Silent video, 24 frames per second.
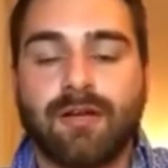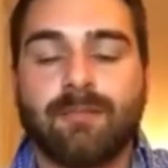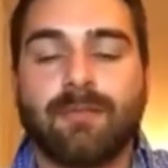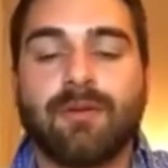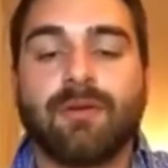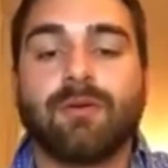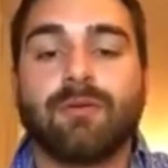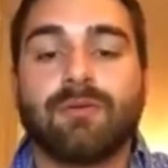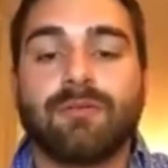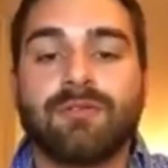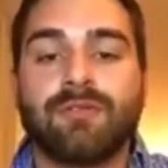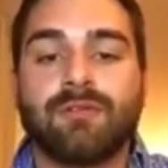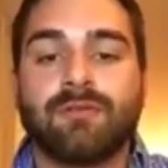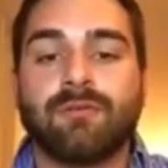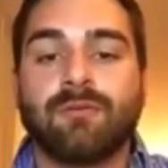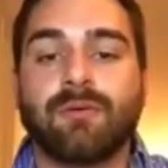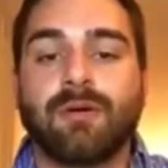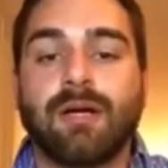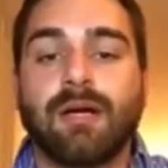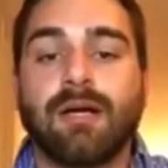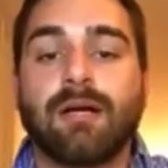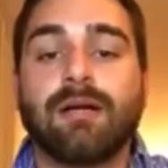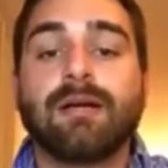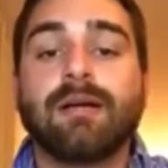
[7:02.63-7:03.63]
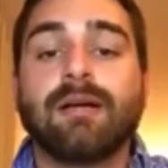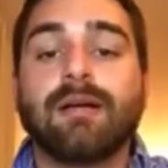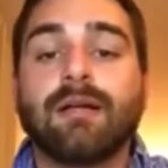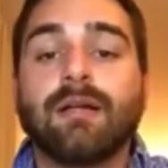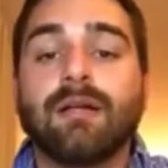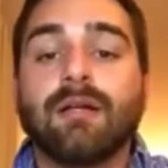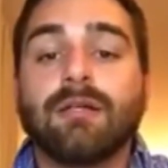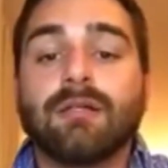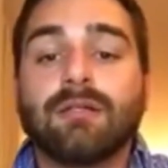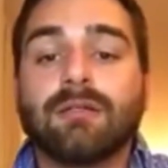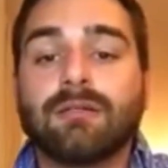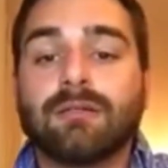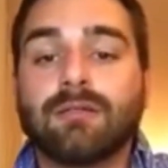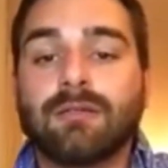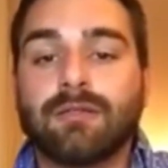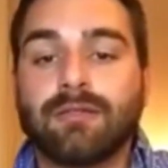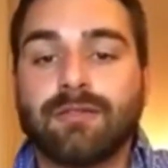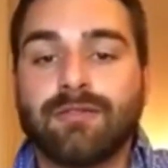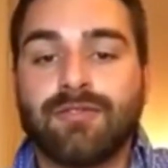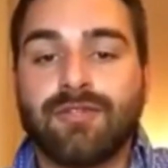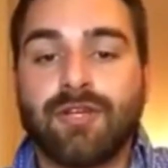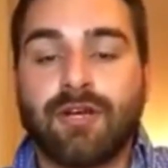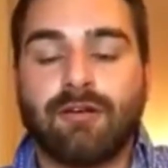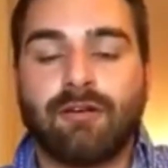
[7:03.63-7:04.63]
I'm going to
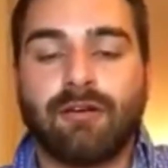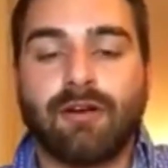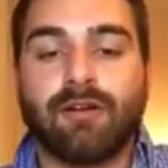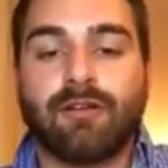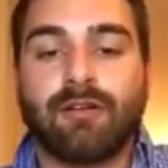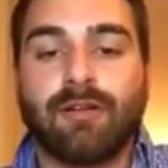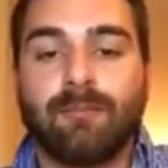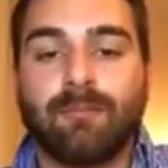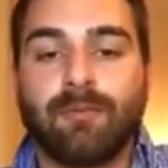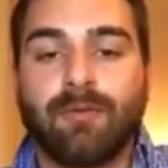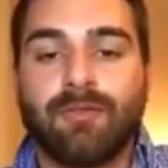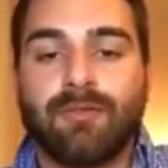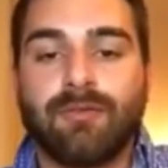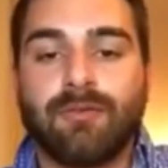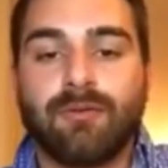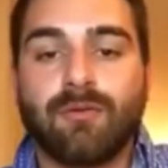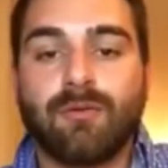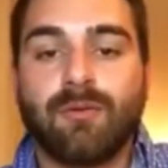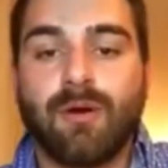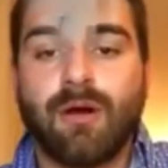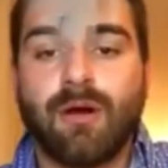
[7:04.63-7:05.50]
share a clip with you